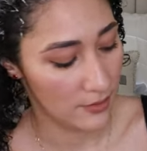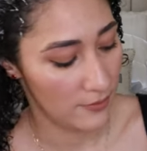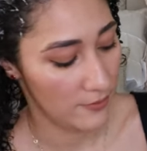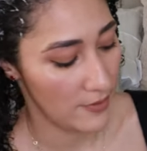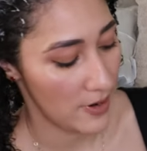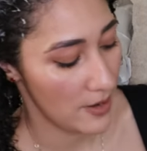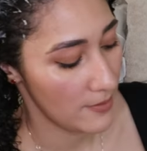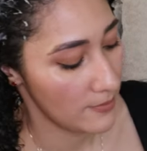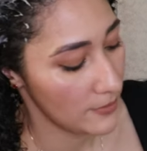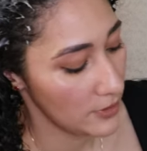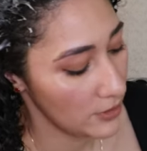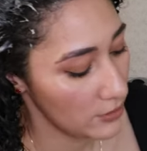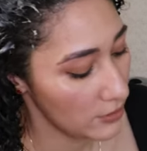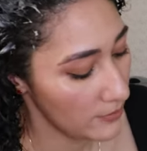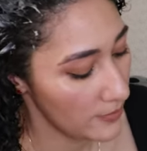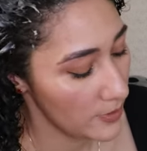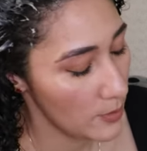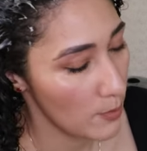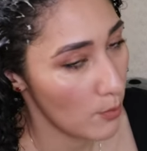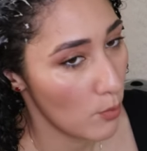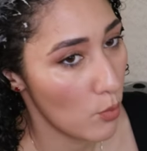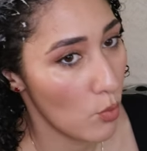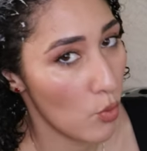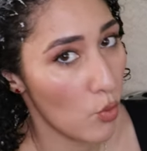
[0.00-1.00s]
Grab a little
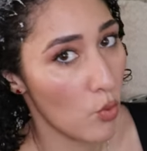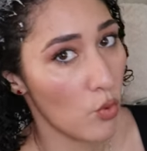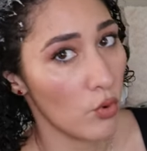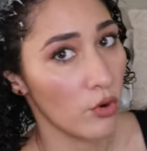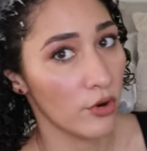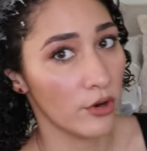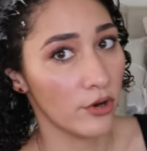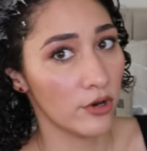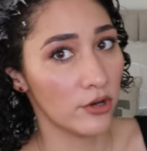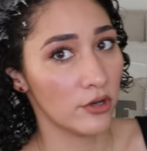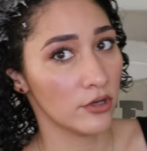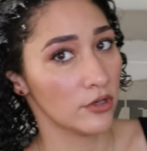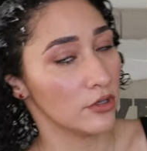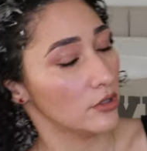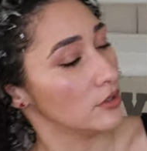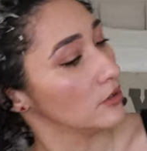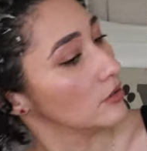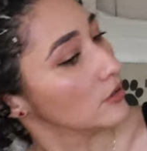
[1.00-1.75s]
bit more.